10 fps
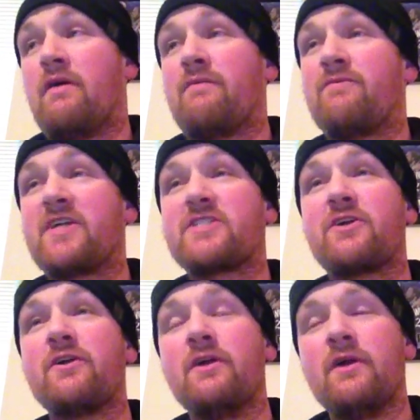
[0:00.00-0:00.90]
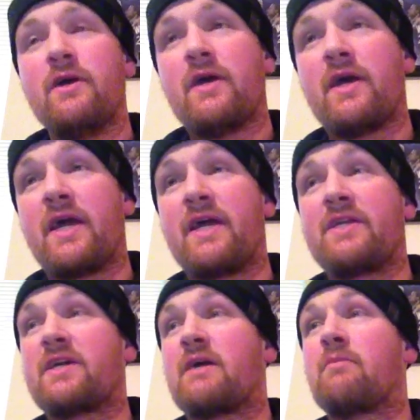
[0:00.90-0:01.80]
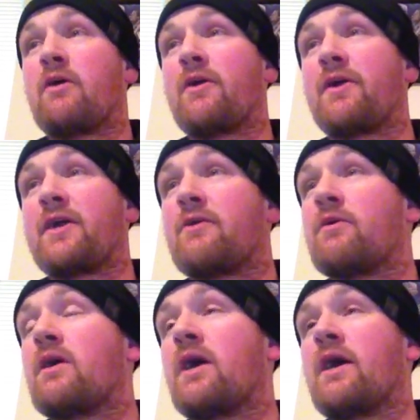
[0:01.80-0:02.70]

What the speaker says: Victor and Mario.